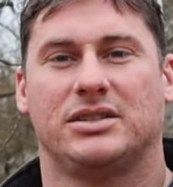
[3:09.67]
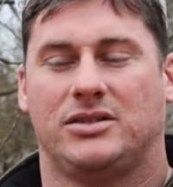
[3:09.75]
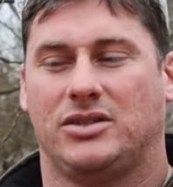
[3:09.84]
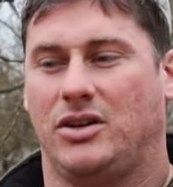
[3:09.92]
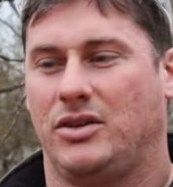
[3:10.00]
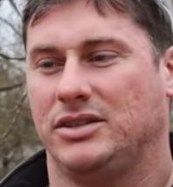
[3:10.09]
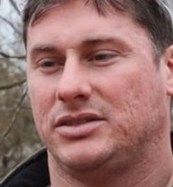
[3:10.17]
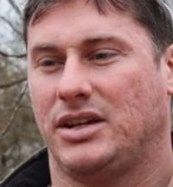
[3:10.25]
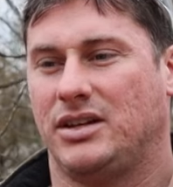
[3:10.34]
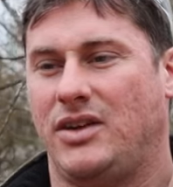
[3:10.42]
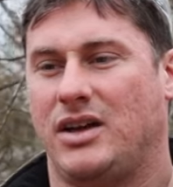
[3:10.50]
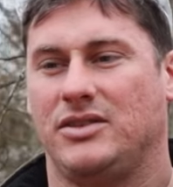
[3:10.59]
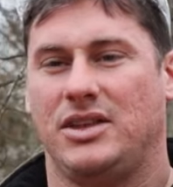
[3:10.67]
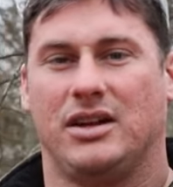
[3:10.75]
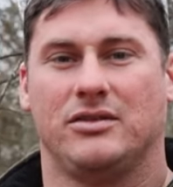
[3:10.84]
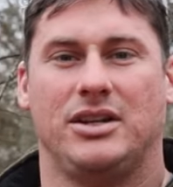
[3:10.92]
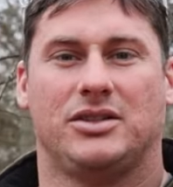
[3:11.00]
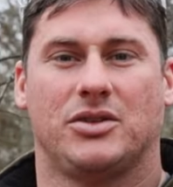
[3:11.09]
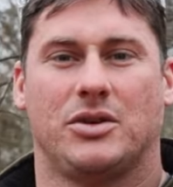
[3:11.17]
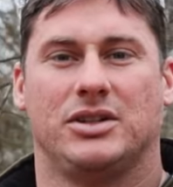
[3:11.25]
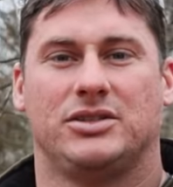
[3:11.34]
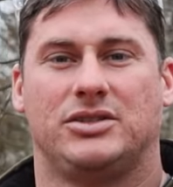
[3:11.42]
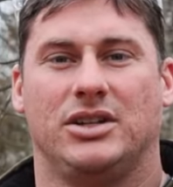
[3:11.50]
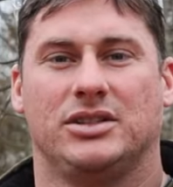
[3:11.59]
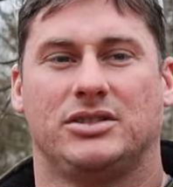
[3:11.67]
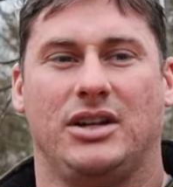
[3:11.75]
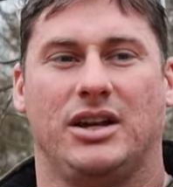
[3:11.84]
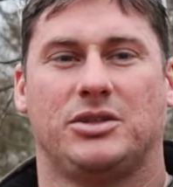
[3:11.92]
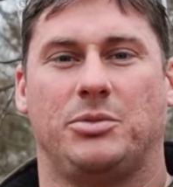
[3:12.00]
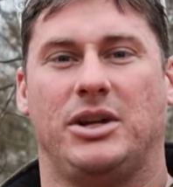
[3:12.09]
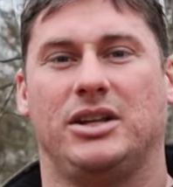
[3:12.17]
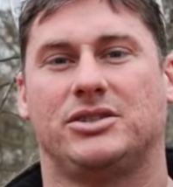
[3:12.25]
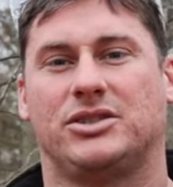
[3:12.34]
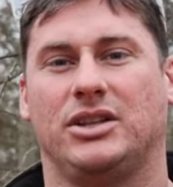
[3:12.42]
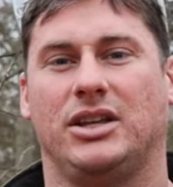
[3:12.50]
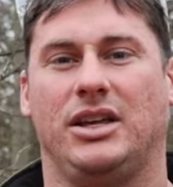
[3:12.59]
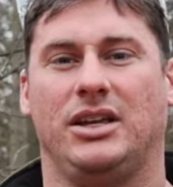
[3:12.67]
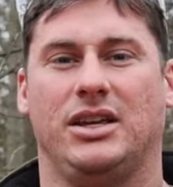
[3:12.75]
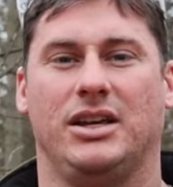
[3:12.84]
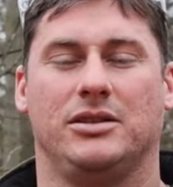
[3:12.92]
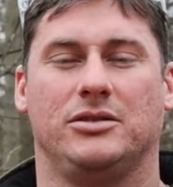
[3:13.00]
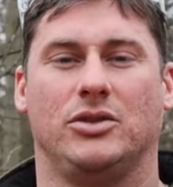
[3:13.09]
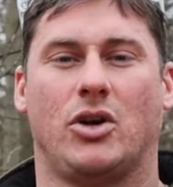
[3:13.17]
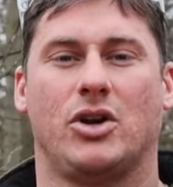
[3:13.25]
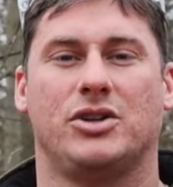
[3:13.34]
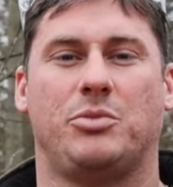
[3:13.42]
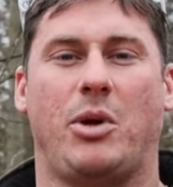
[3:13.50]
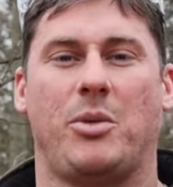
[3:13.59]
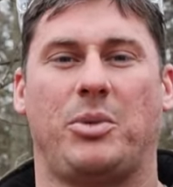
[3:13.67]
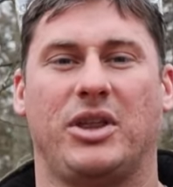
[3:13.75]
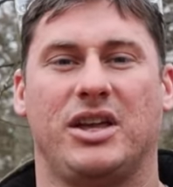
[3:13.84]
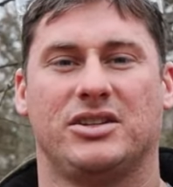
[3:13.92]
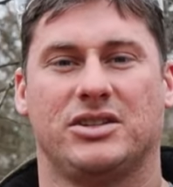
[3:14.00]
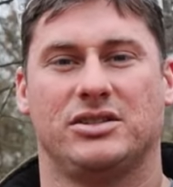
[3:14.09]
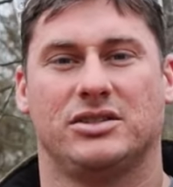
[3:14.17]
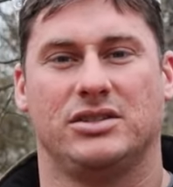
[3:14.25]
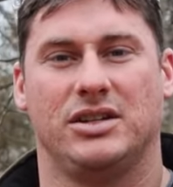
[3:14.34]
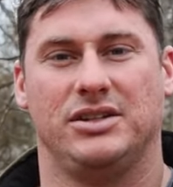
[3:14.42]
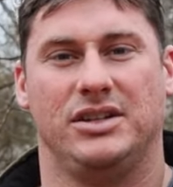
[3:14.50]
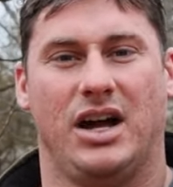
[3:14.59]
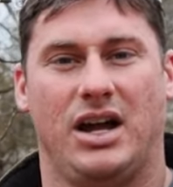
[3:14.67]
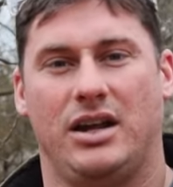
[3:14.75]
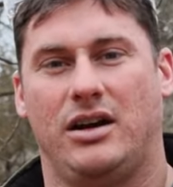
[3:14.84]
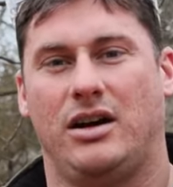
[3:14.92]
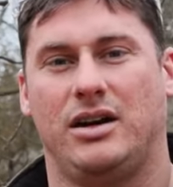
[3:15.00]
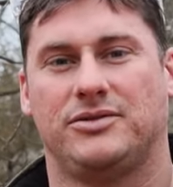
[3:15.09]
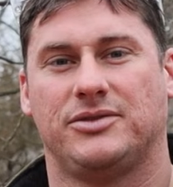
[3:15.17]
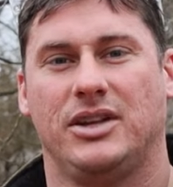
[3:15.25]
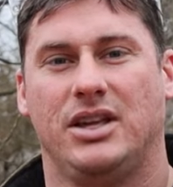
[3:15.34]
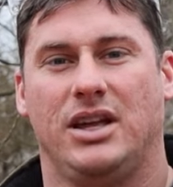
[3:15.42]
And so instead of having that resource just exponentially get large populations and then die off,